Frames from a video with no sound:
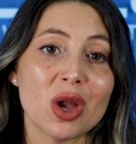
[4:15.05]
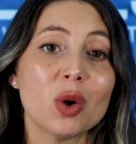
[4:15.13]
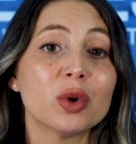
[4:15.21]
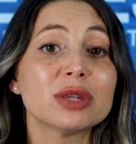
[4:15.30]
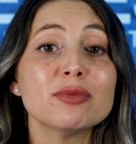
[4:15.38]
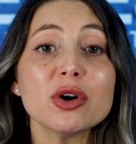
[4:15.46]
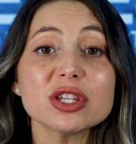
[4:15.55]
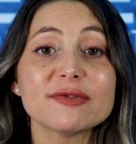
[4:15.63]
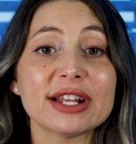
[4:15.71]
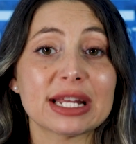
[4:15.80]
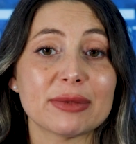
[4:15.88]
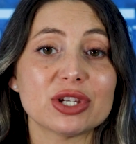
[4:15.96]
With most
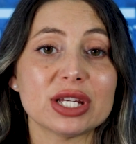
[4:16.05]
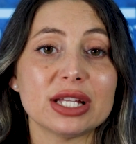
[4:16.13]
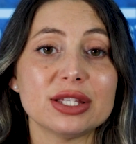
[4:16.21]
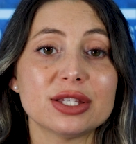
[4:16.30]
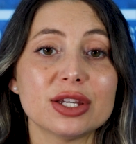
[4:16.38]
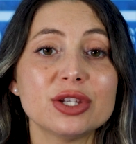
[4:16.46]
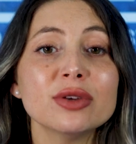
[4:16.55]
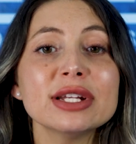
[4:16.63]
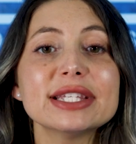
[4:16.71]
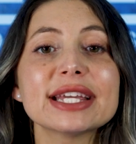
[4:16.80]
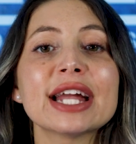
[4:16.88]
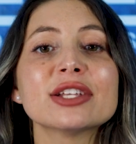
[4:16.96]
vending machines, you'll need
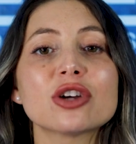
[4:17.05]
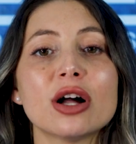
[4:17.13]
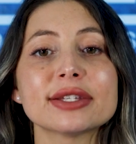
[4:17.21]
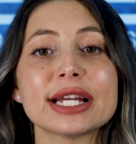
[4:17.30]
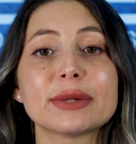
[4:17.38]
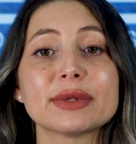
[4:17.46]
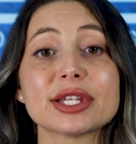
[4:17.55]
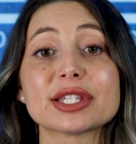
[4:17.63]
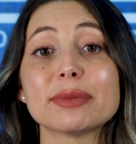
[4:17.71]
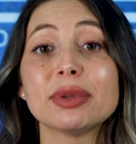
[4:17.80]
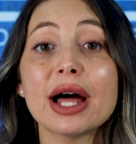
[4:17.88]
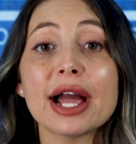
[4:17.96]
to get in contact with a
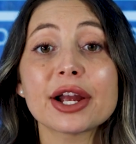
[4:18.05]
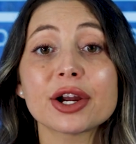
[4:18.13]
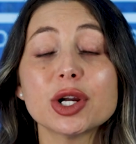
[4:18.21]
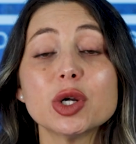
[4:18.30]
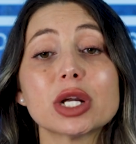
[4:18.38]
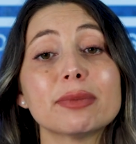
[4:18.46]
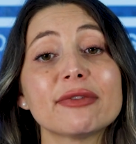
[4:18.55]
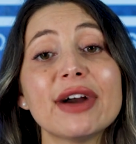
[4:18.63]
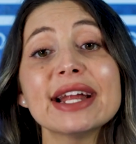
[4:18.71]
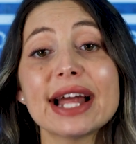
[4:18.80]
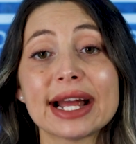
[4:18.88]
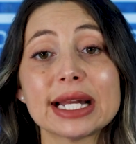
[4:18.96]
supplier who could provide
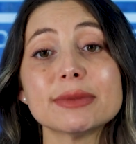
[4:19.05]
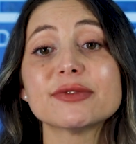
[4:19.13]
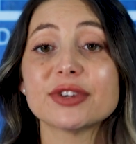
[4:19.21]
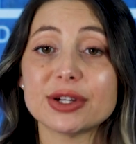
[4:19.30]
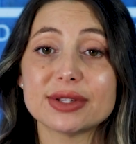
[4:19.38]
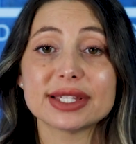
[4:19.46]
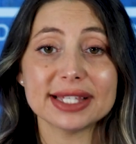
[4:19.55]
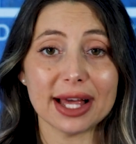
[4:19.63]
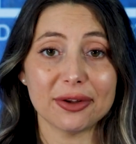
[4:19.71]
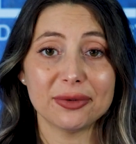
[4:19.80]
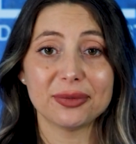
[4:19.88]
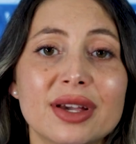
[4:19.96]
items for you to sell.